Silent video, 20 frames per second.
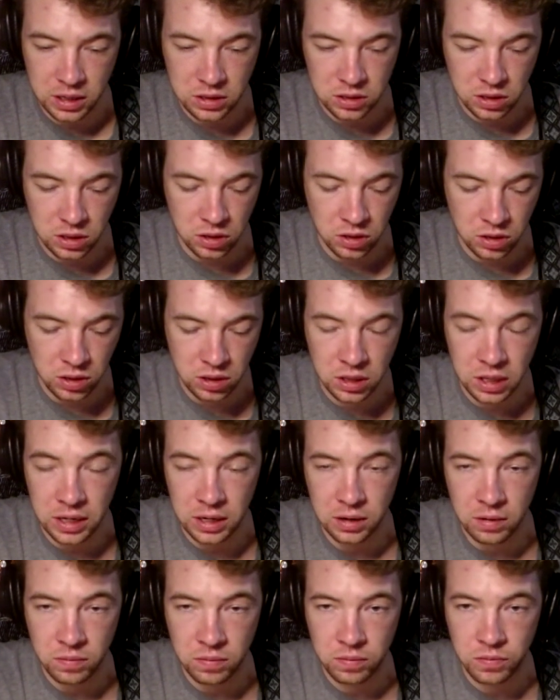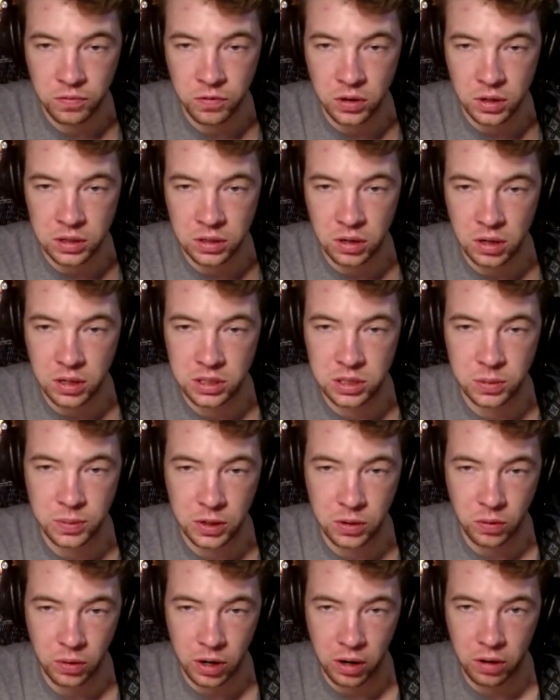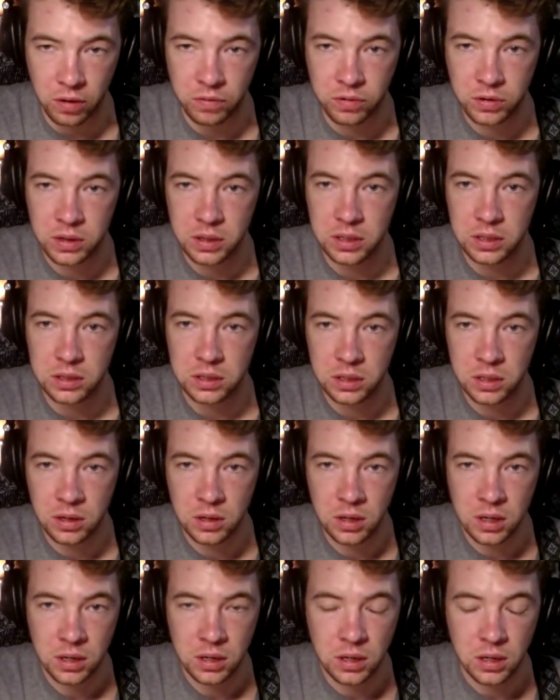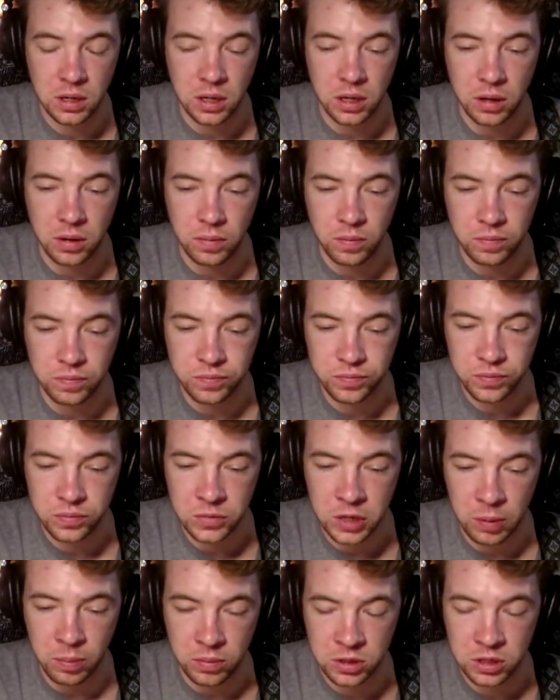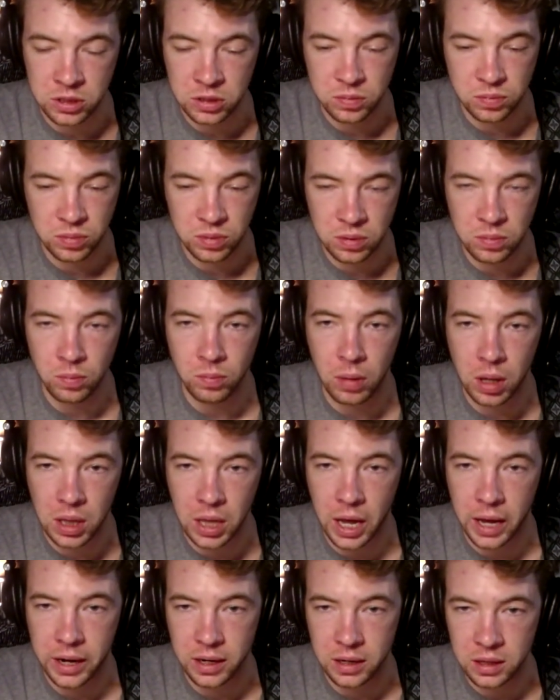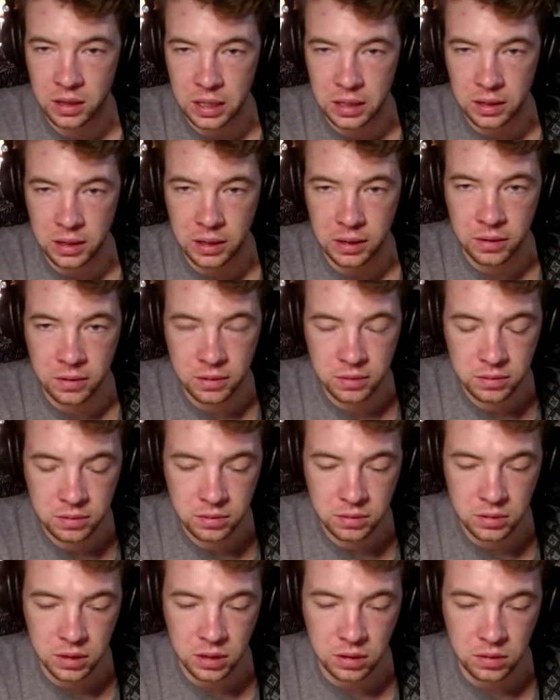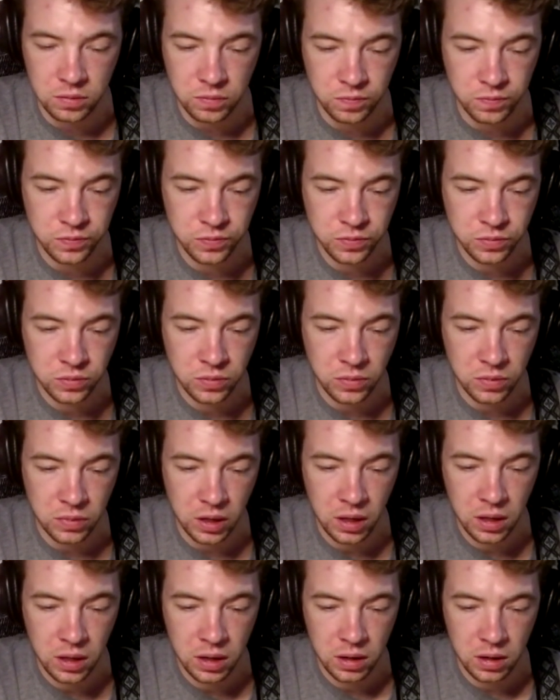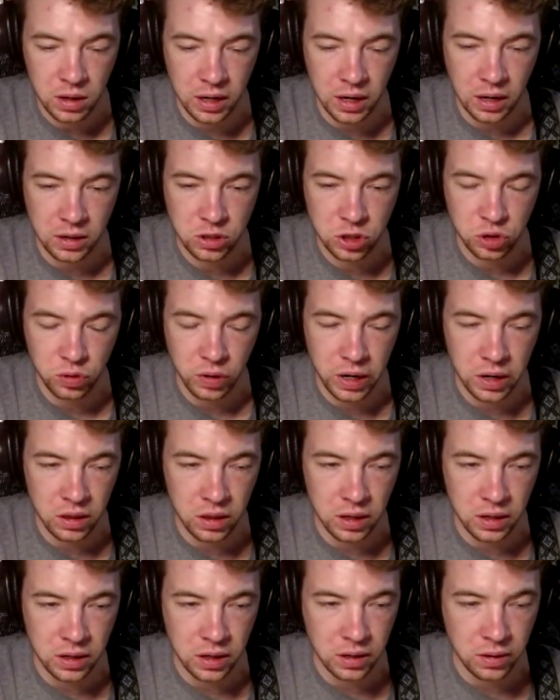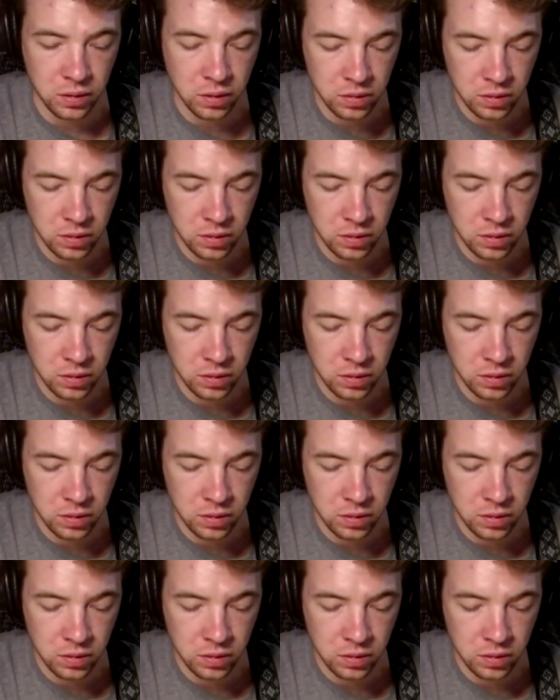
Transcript: a good thing for guitarists to be aware of, is um, just melodic thinking, and not shred thinking.